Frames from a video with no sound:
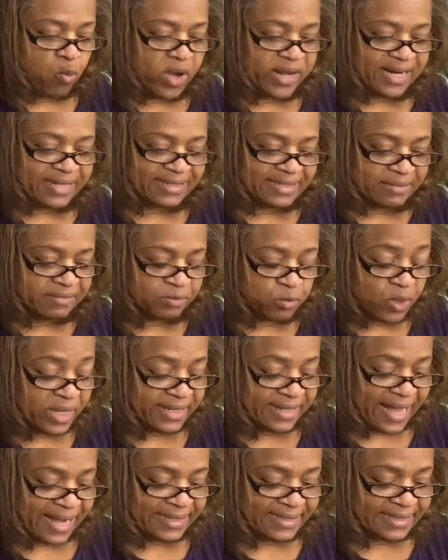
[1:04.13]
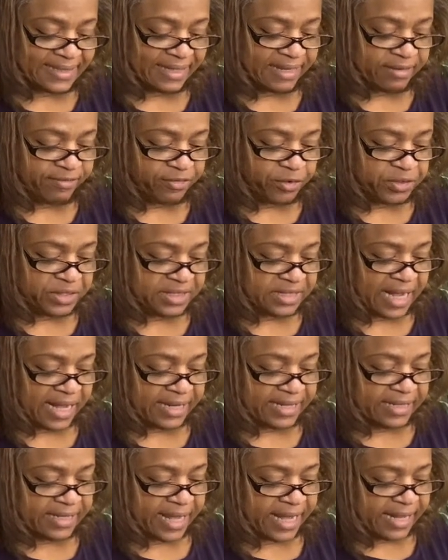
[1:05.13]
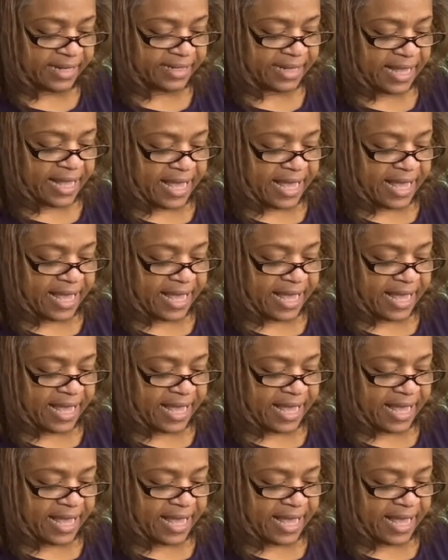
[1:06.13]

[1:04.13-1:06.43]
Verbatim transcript: 119, verse 98.